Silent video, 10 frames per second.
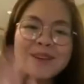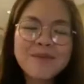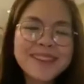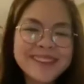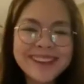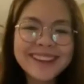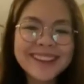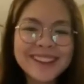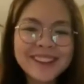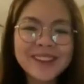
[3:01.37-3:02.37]
Pastor
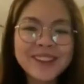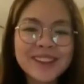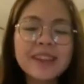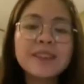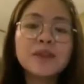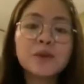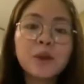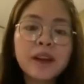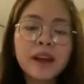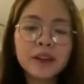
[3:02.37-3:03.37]
Honey June. I just
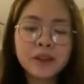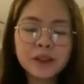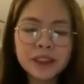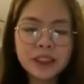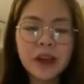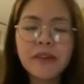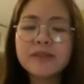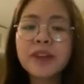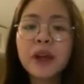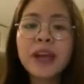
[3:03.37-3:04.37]
want to greet you a
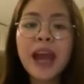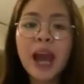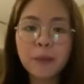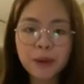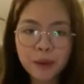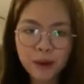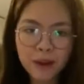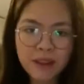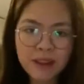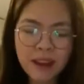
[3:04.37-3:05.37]
very happy
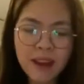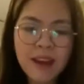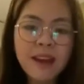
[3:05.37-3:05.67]
birthday.